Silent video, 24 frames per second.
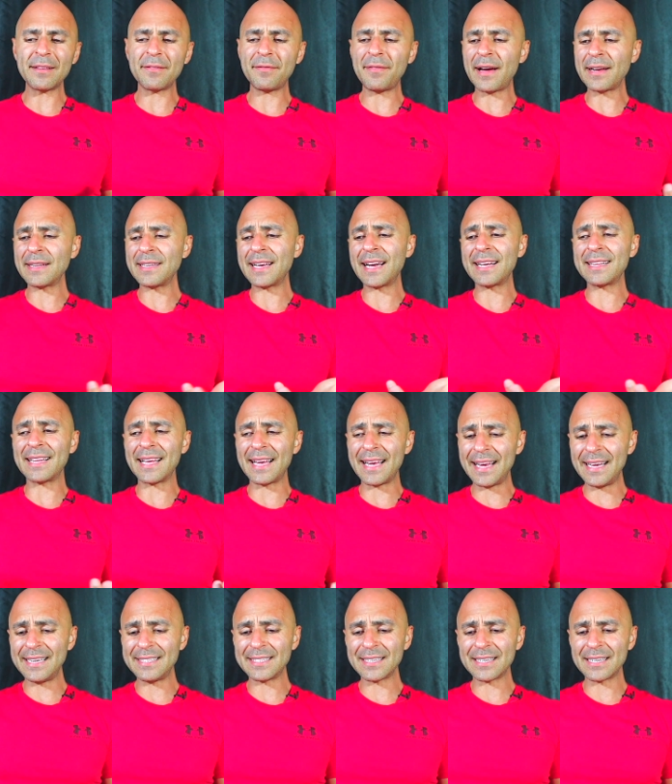The fact you got the
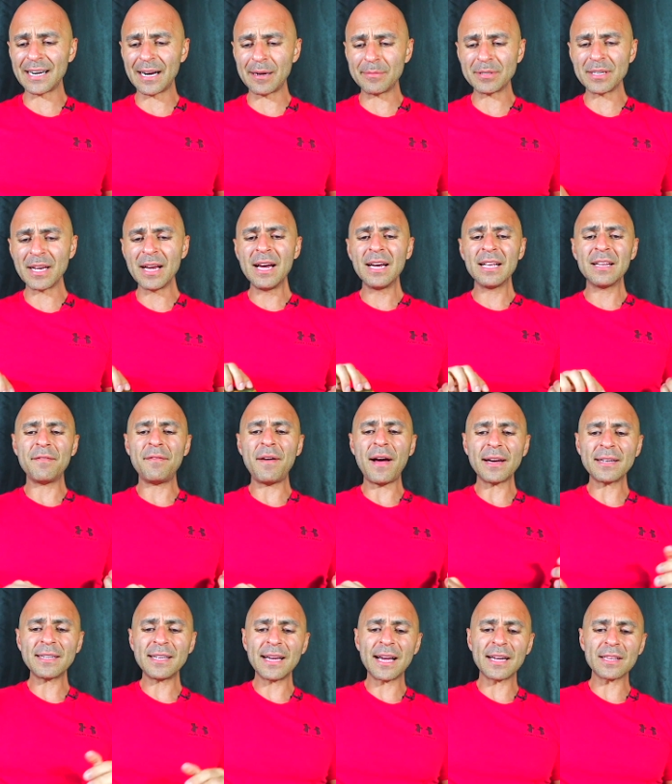Ace of Cups, the
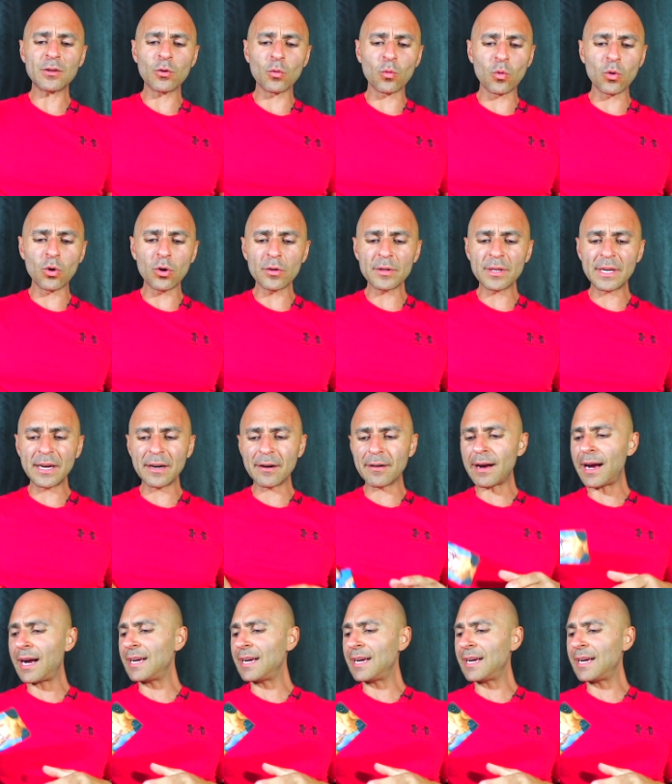fact that you got the World here,